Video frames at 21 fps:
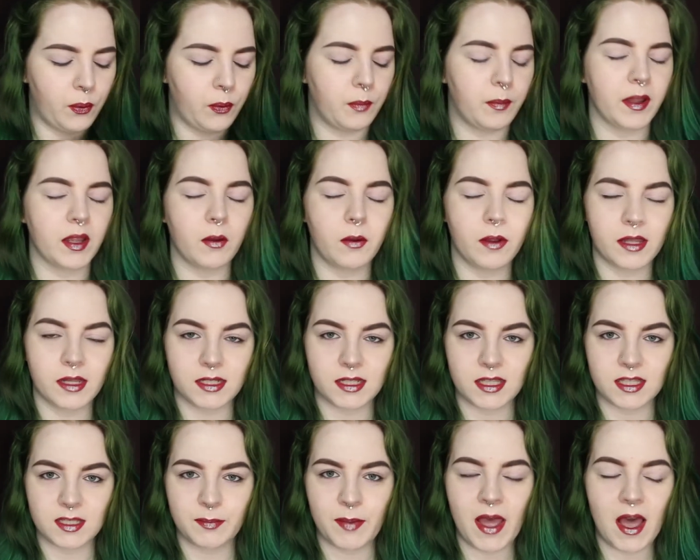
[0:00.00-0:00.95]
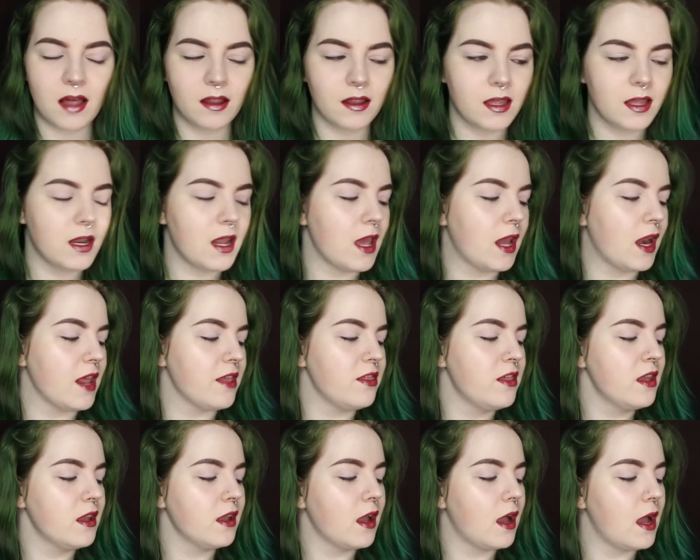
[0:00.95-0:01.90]
by going into this palette, and I
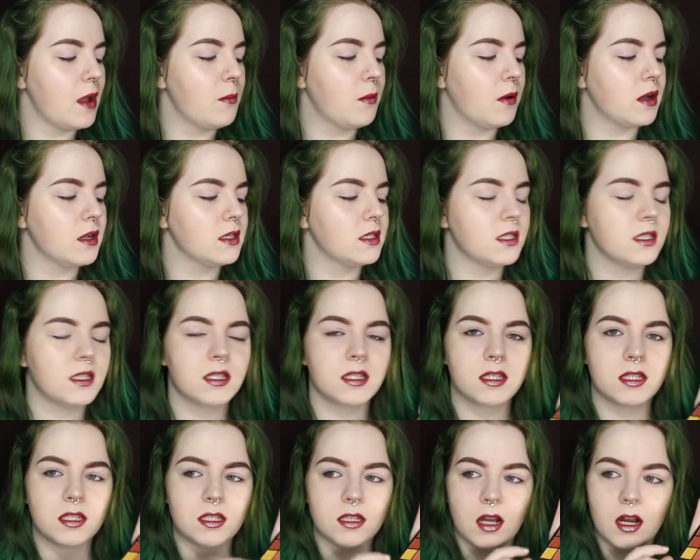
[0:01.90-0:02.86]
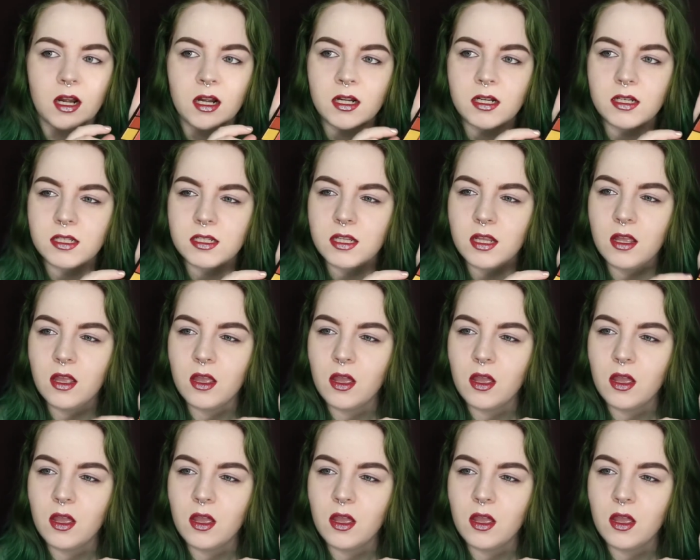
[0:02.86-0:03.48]
think I want to start